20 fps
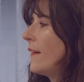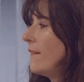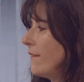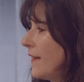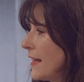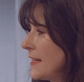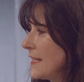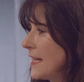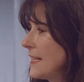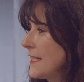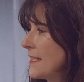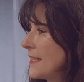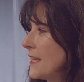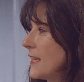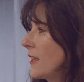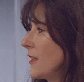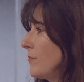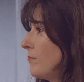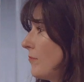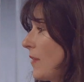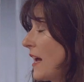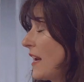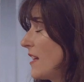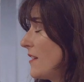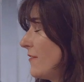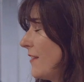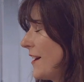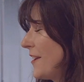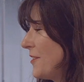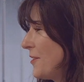Fantastic. Any
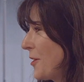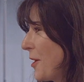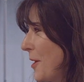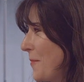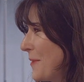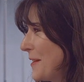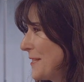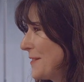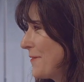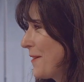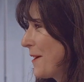final comments,